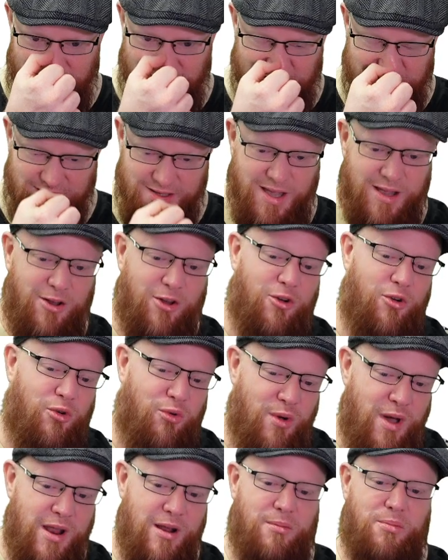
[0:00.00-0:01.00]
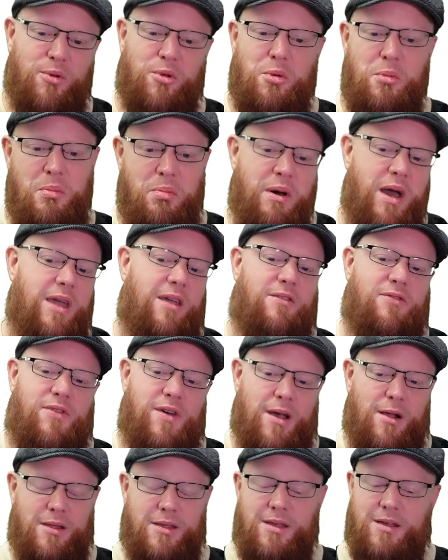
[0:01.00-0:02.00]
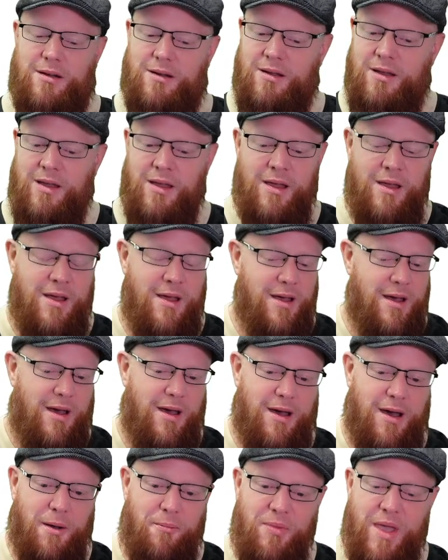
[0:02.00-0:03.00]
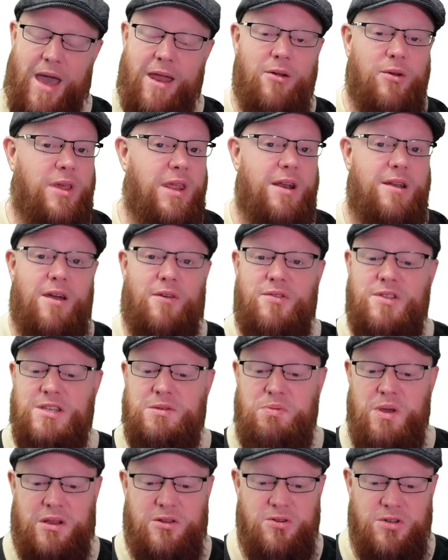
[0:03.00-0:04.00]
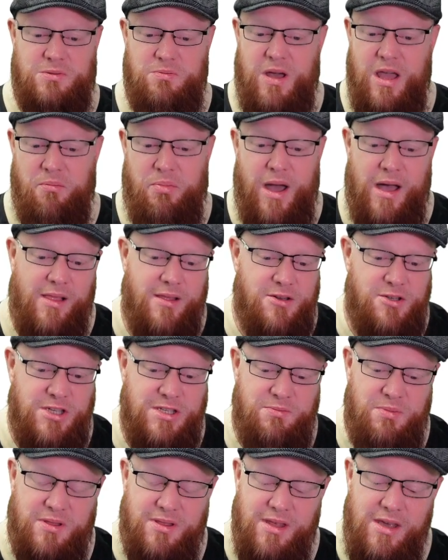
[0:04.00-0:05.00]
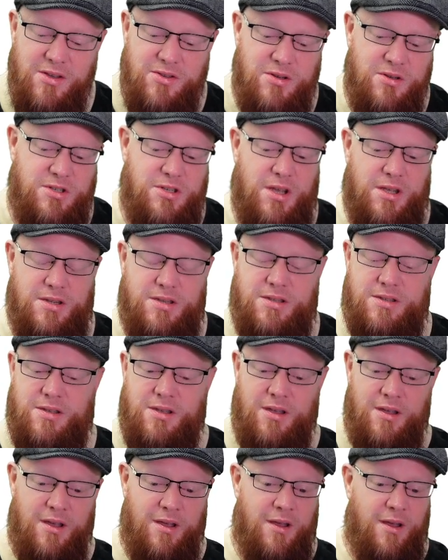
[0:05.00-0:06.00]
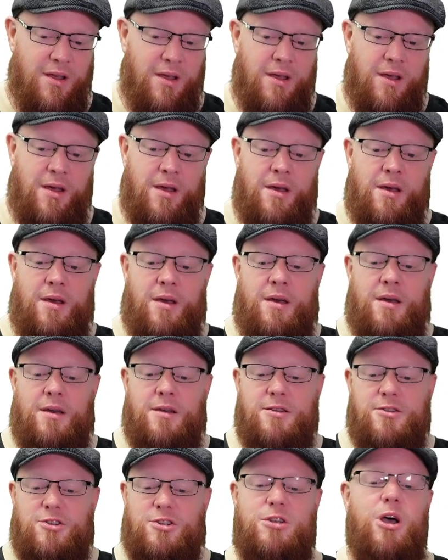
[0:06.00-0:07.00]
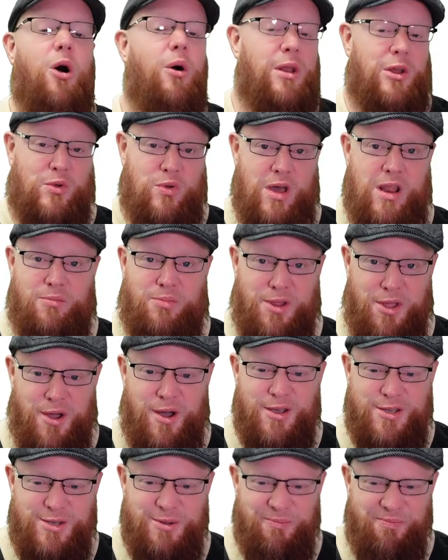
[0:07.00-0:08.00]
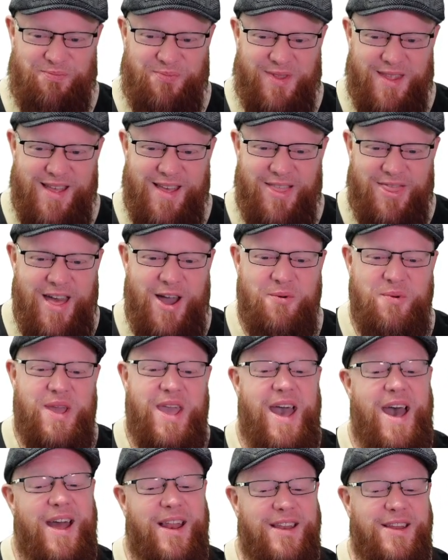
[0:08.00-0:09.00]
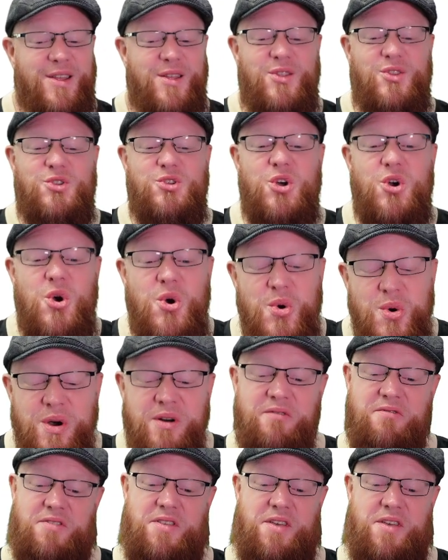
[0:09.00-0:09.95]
this incredible bike fail here. I don't get enough of these pictures, my apologies, but these are just so incredibly awesome. We had two of